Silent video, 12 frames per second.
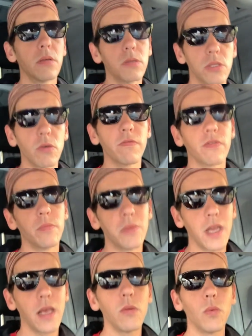So from
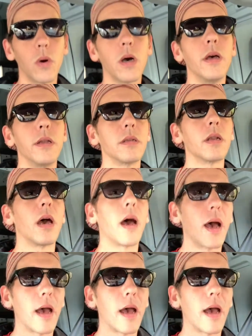day one,